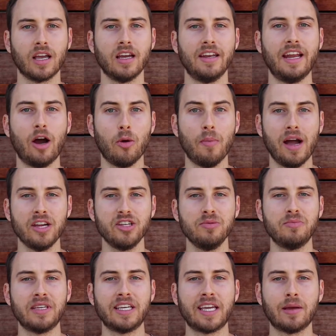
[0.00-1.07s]
Now
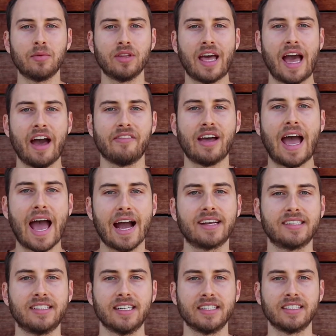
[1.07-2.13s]
imagine being able to have
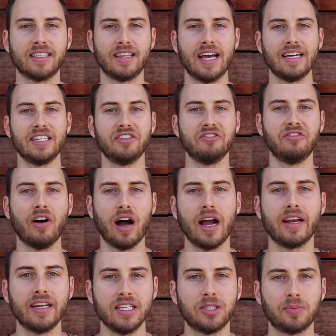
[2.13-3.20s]
access to that
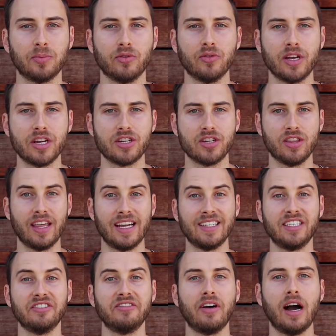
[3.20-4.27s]
divine inspiration,
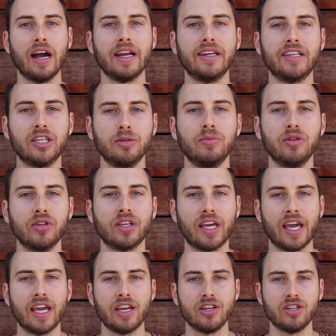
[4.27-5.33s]
that divine
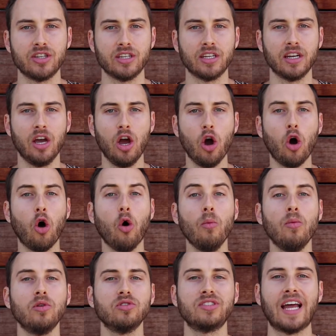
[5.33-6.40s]
communication,
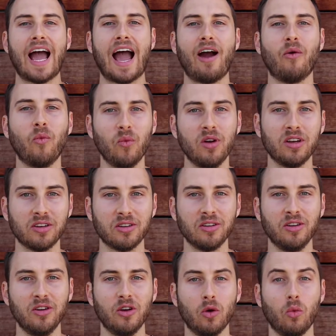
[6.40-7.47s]
almost at will.
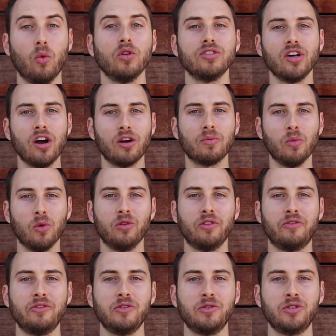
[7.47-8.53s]
We'll talk more in the
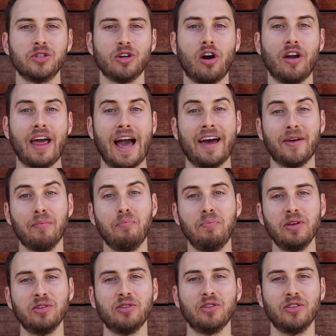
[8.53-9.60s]
future on how to
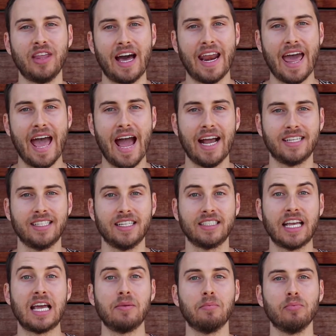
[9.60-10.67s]
build that
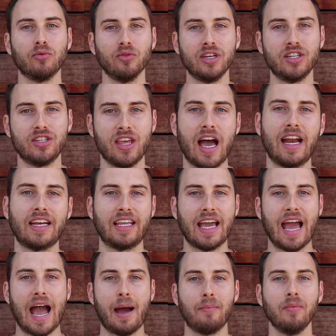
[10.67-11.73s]
access and bridge that
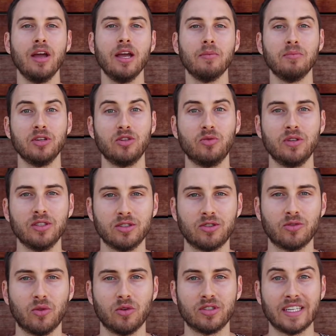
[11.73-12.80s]
gap between
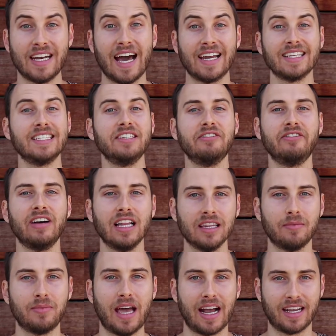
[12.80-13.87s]
source and how to
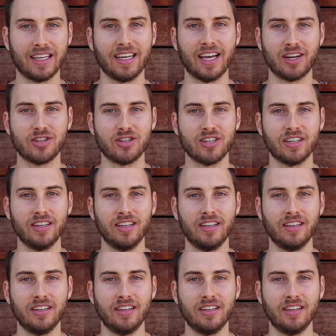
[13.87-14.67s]
develop that connection.